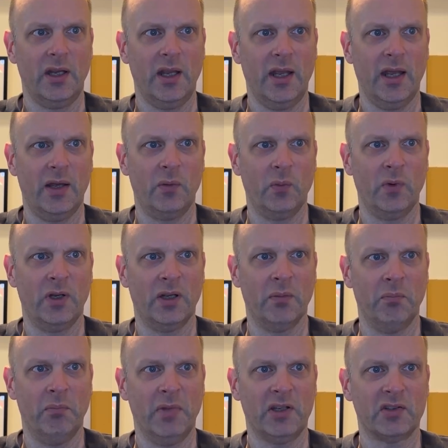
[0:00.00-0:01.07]
and we
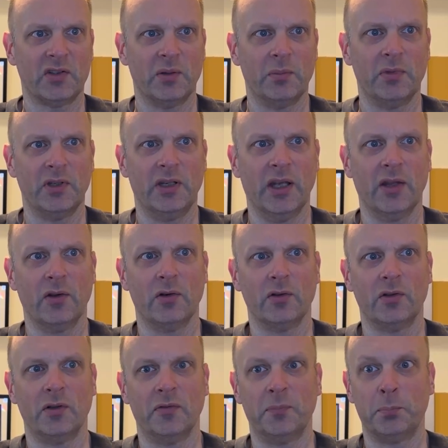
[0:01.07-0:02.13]
can mix them together
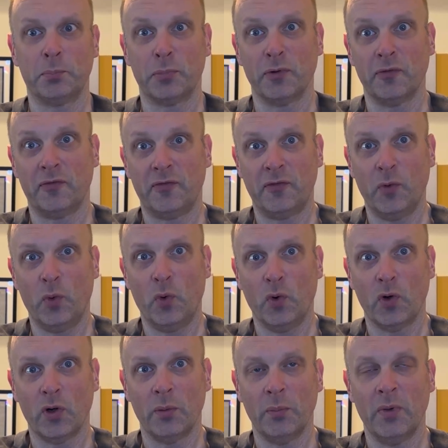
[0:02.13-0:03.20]
to
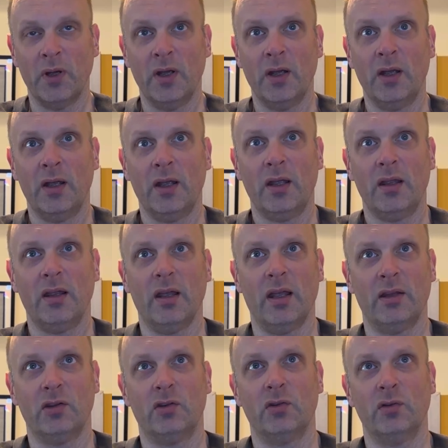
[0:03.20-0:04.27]
perform
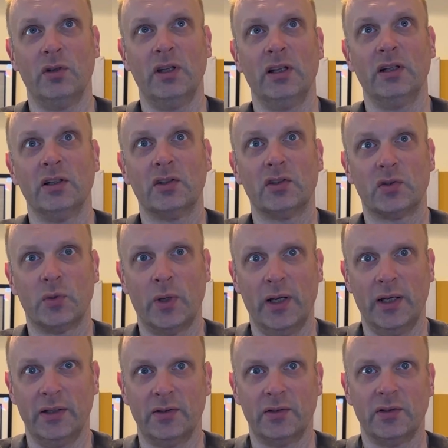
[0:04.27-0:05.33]
and to
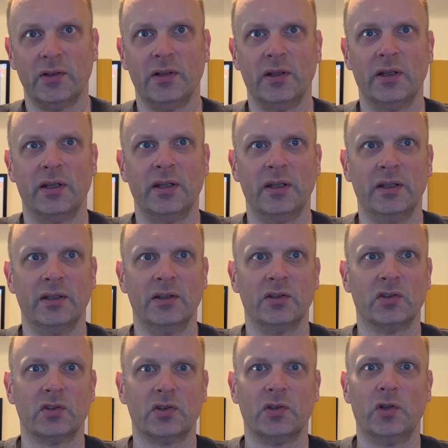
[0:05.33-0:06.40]
illustrate the
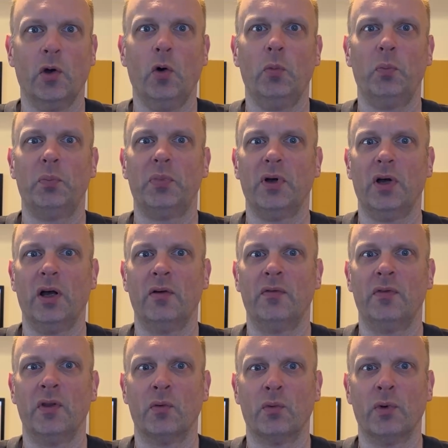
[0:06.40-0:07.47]
scope of
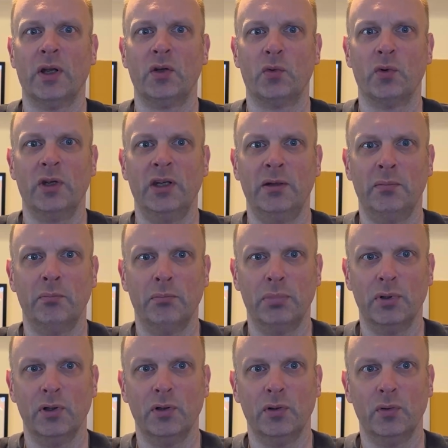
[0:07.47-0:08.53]
the red, green,
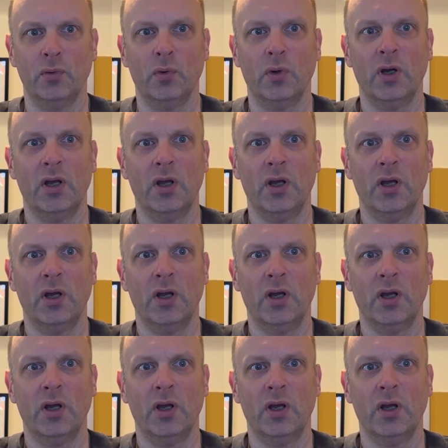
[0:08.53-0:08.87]
blue